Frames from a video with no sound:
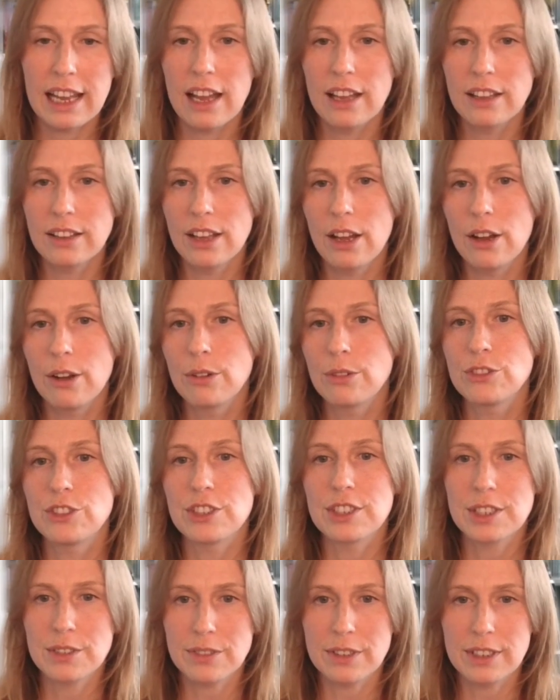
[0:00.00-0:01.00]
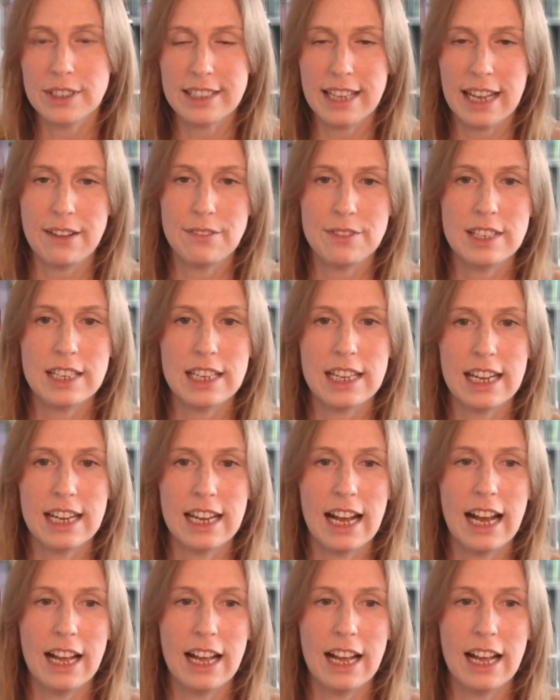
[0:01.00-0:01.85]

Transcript: alone just for safety.